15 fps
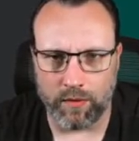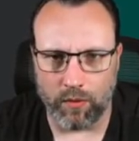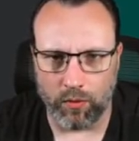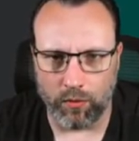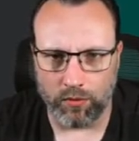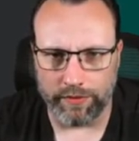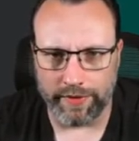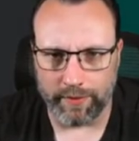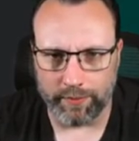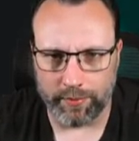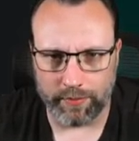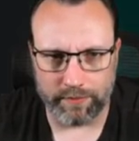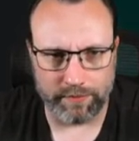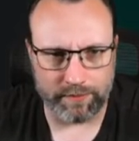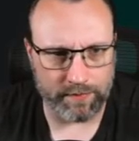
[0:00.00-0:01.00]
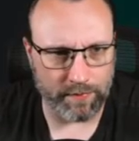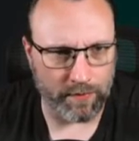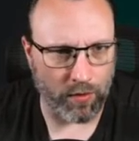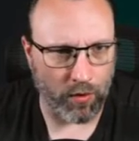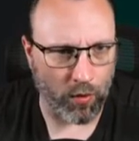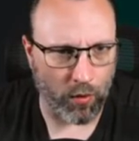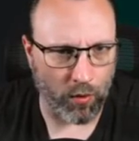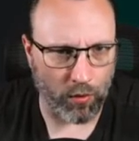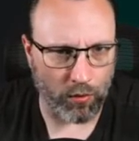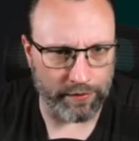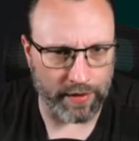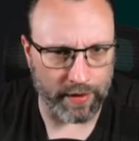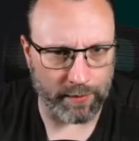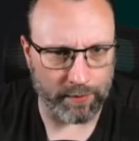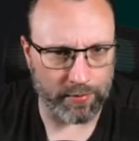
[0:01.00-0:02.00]
Hold up. Hold
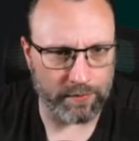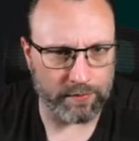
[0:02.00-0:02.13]
up.